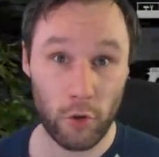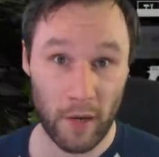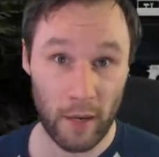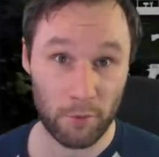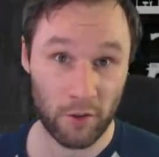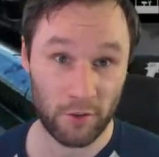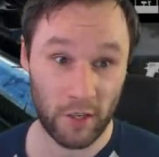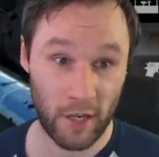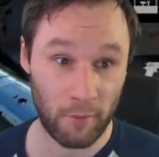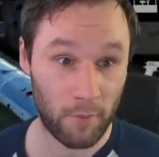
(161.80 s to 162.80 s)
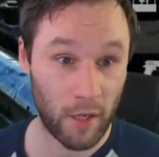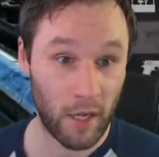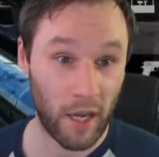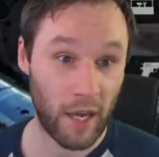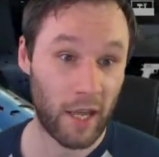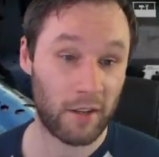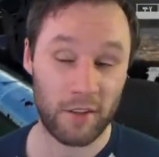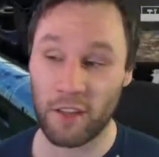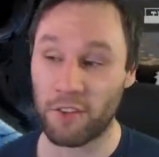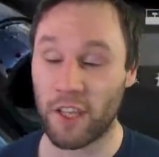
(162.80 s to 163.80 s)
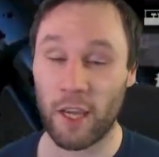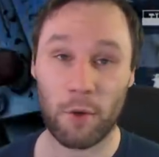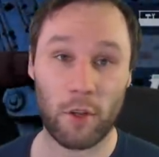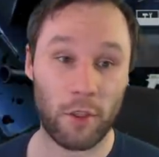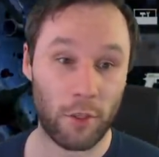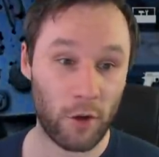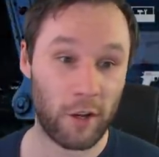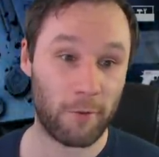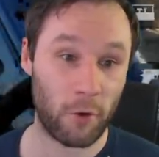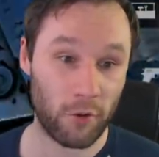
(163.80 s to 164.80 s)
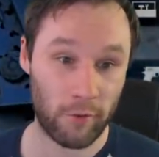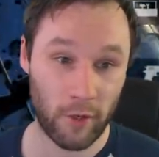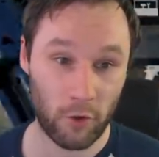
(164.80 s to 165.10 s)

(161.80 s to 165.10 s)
new maps this time, and these came on the 31st